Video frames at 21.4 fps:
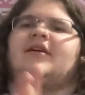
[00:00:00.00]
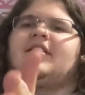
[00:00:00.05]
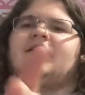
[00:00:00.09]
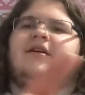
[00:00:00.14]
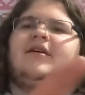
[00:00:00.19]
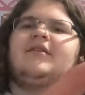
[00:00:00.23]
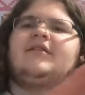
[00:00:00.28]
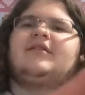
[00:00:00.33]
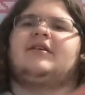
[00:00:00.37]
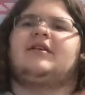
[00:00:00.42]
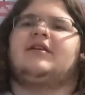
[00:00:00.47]

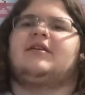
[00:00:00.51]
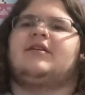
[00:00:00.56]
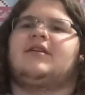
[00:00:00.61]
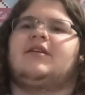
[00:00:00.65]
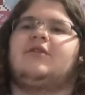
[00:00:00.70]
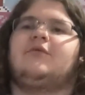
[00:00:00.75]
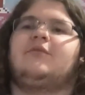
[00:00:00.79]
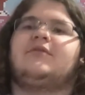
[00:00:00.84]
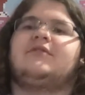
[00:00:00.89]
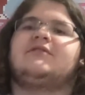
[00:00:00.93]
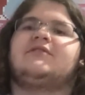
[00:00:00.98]
uh,
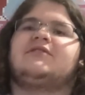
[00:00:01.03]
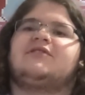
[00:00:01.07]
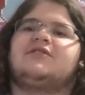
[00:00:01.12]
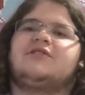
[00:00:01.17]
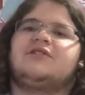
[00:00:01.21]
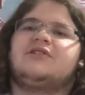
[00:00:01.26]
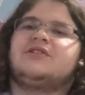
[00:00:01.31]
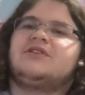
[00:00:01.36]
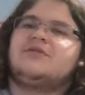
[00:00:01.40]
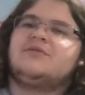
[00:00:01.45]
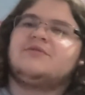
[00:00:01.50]
he
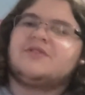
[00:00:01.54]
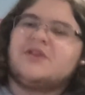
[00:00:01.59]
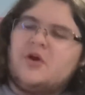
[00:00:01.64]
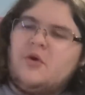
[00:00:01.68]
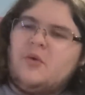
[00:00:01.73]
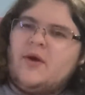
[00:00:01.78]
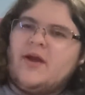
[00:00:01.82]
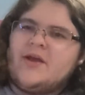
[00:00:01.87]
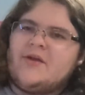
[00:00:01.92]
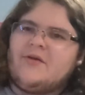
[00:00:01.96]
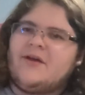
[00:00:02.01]
was he was a
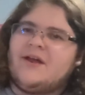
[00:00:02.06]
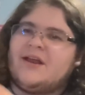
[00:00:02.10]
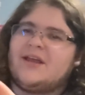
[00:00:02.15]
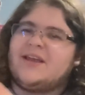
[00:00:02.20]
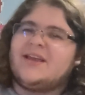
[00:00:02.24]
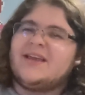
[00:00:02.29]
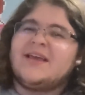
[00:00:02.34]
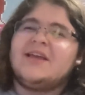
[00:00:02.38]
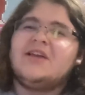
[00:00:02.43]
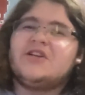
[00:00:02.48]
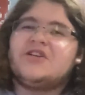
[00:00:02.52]
quite
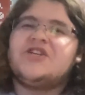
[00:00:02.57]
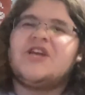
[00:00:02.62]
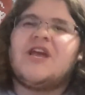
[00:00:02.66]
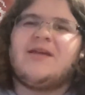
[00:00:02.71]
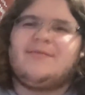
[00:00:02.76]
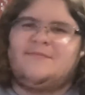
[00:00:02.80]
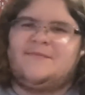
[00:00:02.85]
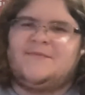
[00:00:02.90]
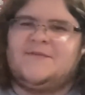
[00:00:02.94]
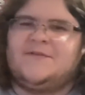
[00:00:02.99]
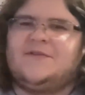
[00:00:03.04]
great King
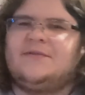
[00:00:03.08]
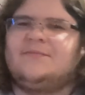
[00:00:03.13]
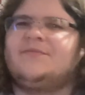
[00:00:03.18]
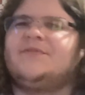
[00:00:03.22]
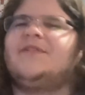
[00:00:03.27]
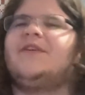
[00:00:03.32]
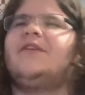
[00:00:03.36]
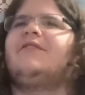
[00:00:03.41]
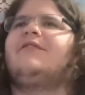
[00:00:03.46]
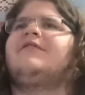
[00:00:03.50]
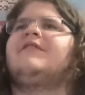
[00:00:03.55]
James
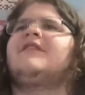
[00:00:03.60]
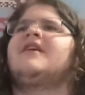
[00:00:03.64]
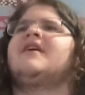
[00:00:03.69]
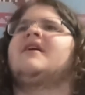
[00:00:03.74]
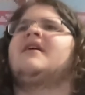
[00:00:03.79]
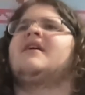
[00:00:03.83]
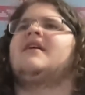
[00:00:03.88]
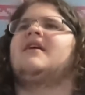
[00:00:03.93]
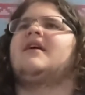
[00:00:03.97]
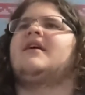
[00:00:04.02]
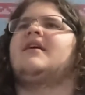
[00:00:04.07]
himself.
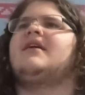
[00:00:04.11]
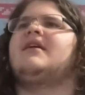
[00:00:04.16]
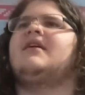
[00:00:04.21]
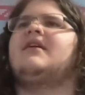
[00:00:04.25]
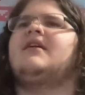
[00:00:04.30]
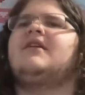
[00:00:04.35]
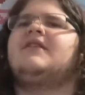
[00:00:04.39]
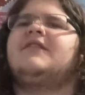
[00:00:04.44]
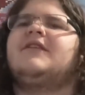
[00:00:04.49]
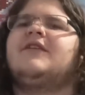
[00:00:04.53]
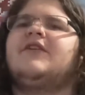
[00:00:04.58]

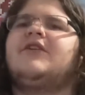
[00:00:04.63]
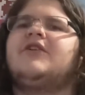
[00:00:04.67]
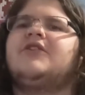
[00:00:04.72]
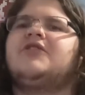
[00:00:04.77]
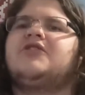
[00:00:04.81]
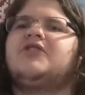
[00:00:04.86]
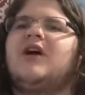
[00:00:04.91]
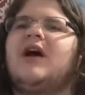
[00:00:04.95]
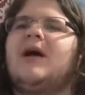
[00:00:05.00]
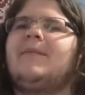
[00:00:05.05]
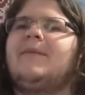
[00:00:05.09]
He did a good
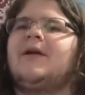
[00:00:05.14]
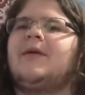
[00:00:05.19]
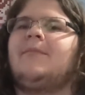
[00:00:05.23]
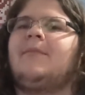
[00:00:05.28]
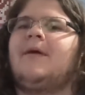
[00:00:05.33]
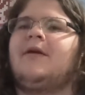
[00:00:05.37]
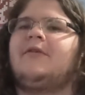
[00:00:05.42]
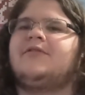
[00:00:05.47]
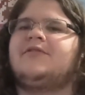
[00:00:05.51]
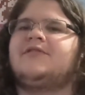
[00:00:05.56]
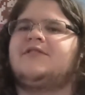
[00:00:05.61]
job in
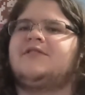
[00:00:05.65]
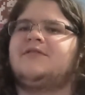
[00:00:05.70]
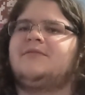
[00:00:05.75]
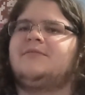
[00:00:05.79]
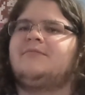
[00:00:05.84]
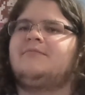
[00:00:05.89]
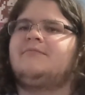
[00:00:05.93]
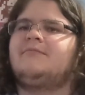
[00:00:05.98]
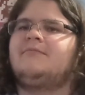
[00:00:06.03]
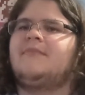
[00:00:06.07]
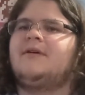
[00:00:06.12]
comparison
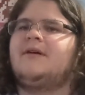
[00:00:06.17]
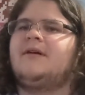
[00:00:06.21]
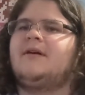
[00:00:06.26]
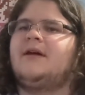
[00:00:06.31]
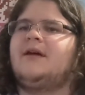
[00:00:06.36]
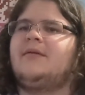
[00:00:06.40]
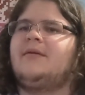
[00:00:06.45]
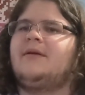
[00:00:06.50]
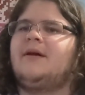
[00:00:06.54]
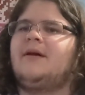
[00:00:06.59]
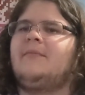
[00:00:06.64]
to
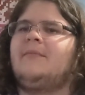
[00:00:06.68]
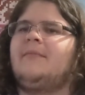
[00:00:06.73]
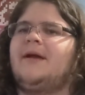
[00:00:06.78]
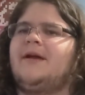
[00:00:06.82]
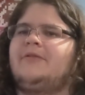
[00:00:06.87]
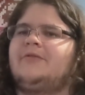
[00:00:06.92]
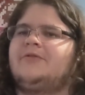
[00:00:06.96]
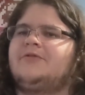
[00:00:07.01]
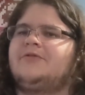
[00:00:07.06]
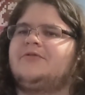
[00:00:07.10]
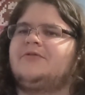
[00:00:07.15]
uh, uh,
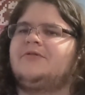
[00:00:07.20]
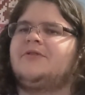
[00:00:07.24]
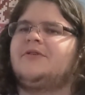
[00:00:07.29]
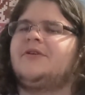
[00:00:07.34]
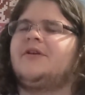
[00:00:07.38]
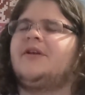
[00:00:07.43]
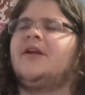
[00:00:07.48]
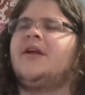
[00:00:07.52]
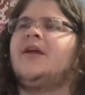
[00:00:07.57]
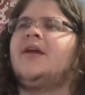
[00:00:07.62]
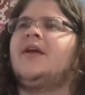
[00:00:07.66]
Michael
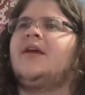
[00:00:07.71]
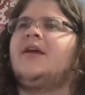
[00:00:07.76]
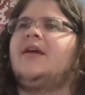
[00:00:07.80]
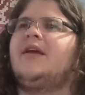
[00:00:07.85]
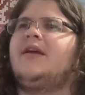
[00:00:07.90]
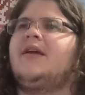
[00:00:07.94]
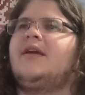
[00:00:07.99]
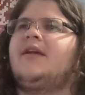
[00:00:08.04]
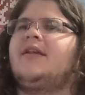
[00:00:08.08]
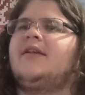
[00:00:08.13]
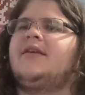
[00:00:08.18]
Jordan,
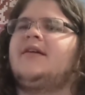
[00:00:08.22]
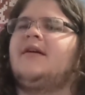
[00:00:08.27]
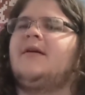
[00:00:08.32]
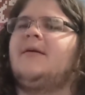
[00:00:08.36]
and